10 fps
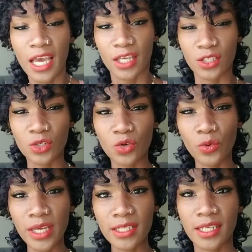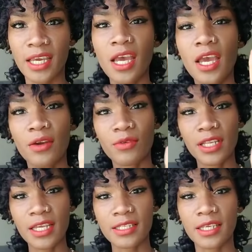and squeezing and
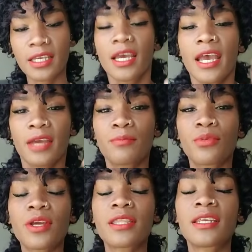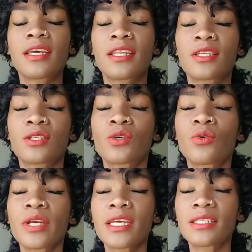releasing and breathing in and
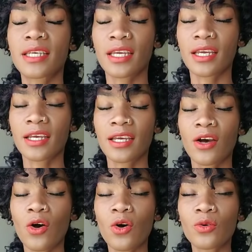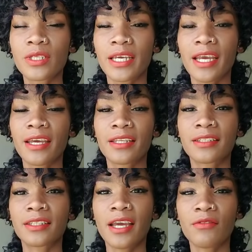squeezing, holding it.
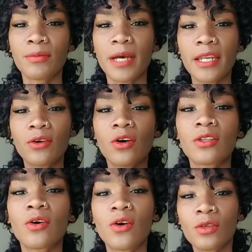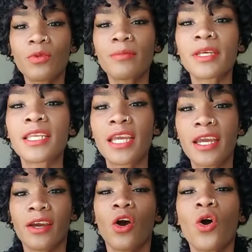Everybody, all the women
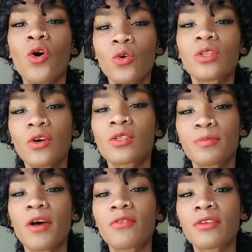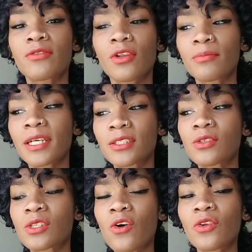here, hold those pelvic floor
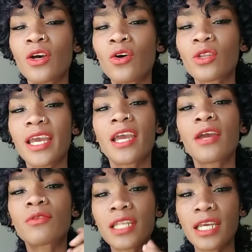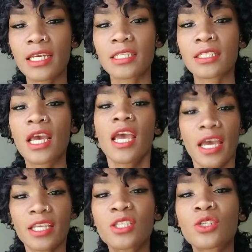muscles, hold it, and release.
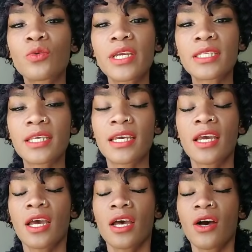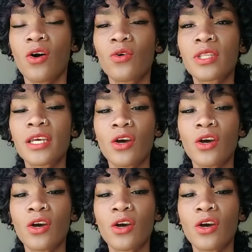And squeeze it. Hold it,